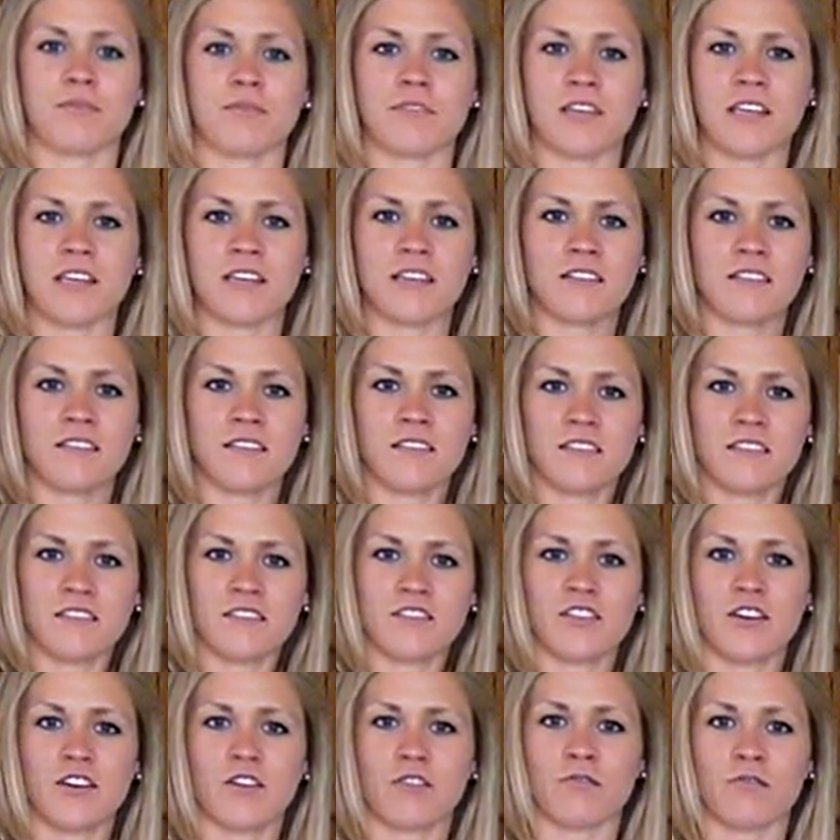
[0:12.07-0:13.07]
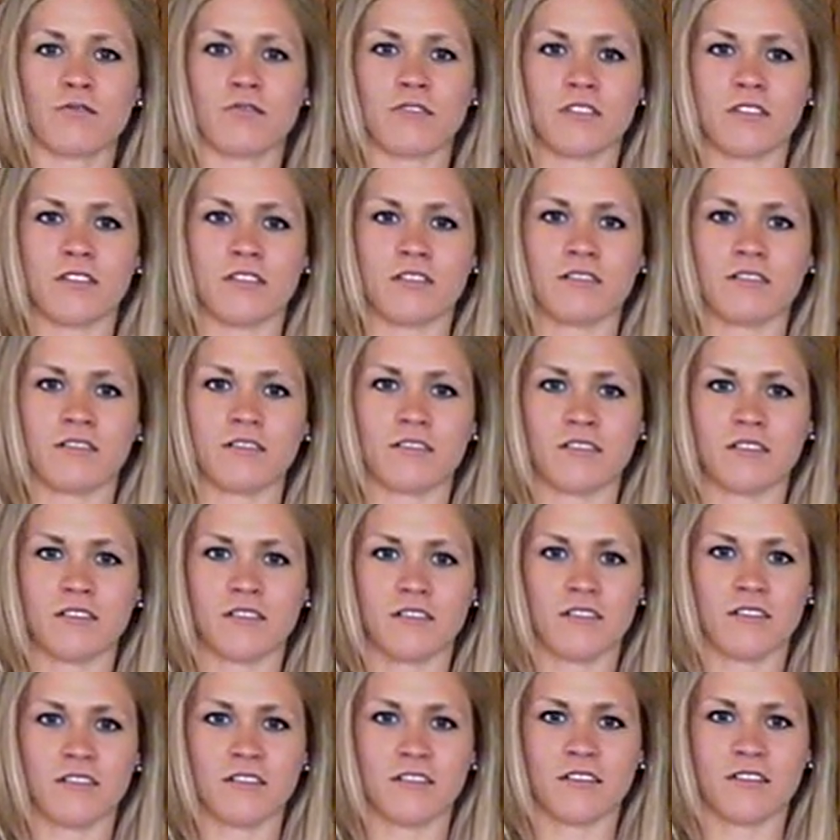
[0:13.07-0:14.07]
Please don't
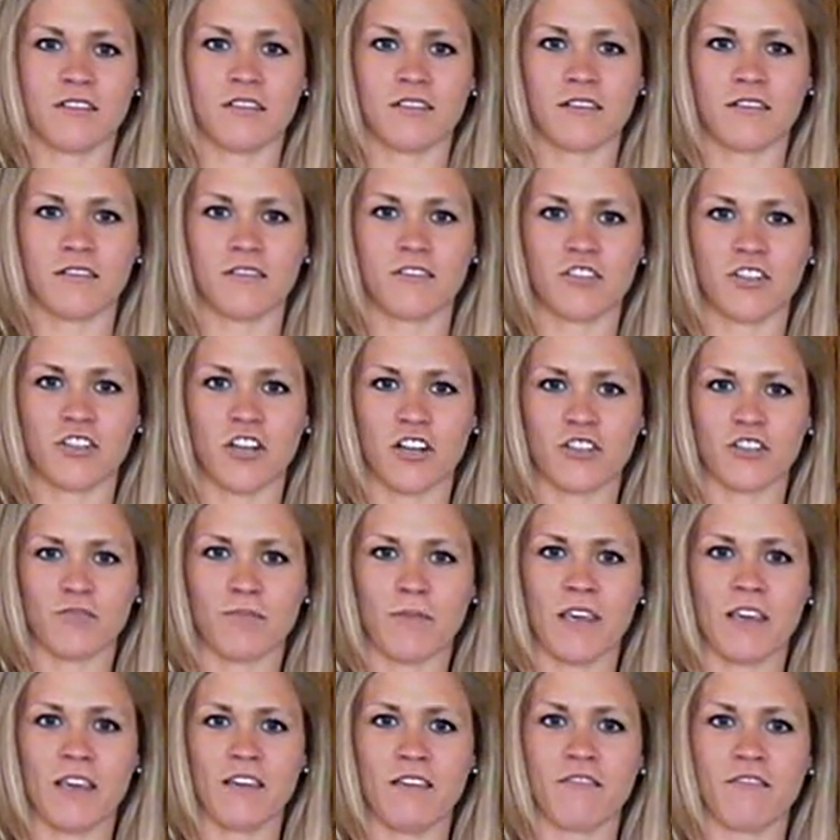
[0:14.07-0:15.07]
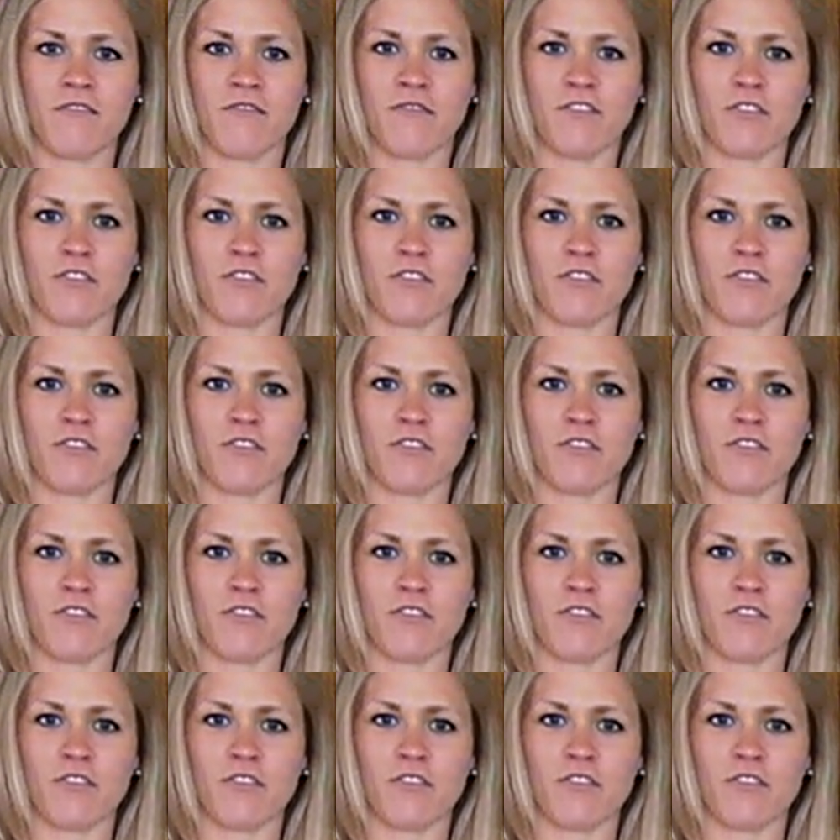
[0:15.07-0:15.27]
judge me